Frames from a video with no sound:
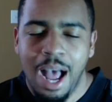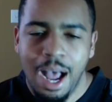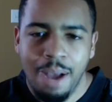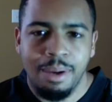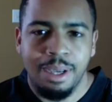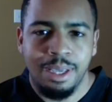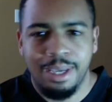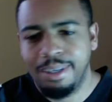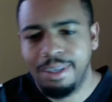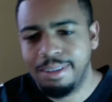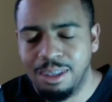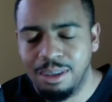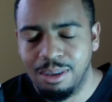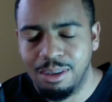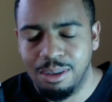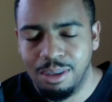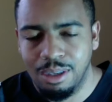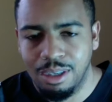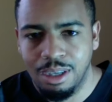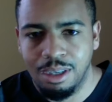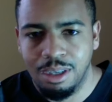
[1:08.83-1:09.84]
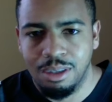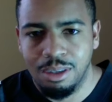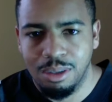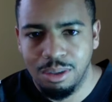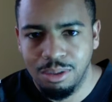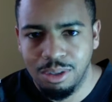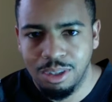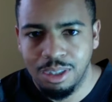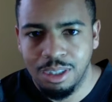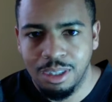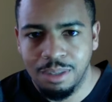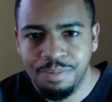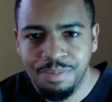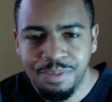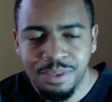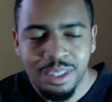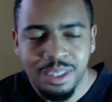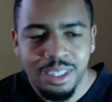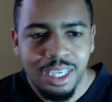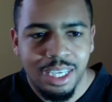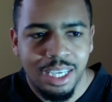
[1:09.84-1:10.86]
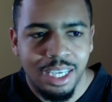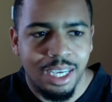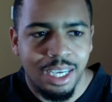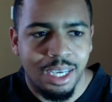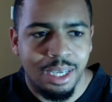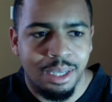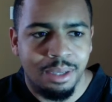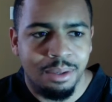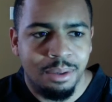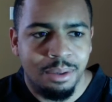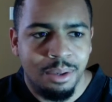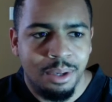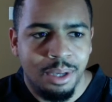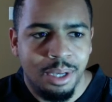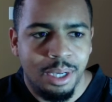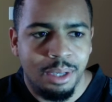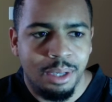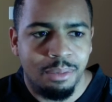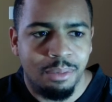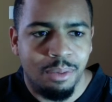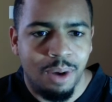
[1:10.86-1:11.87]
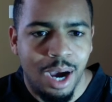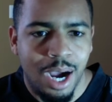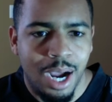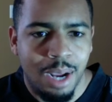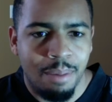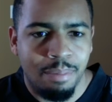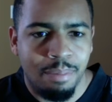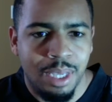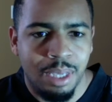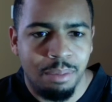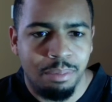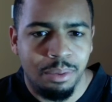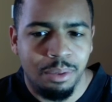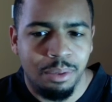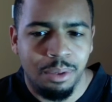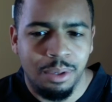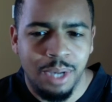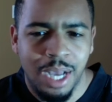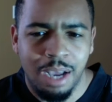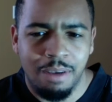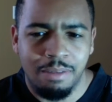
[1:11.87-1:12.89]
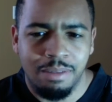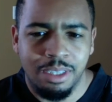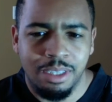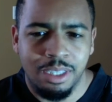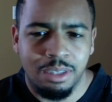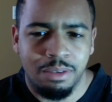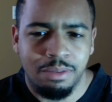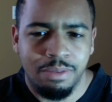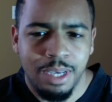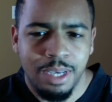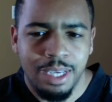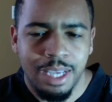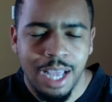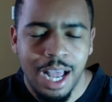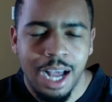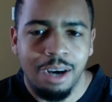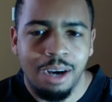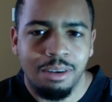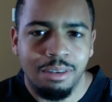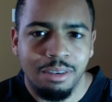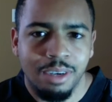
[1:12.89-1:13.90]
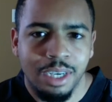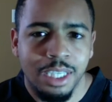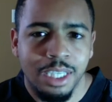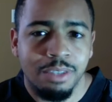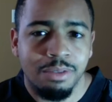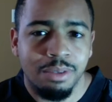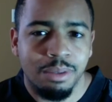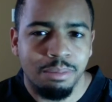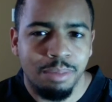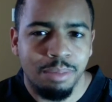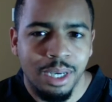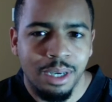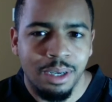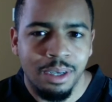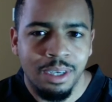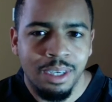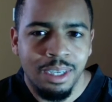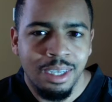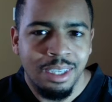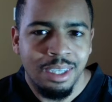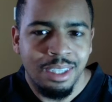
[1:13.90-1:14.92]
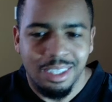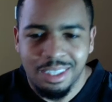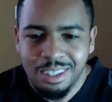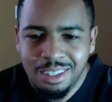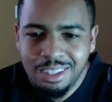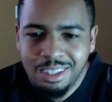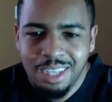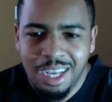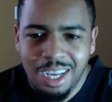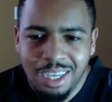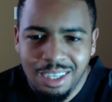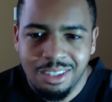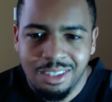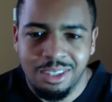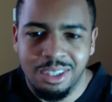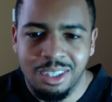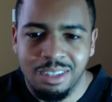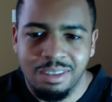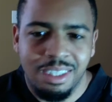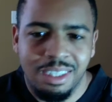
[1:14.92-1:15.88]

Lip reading: I came to the conclusion and why people have this fake outrage for Bell that's not deserved.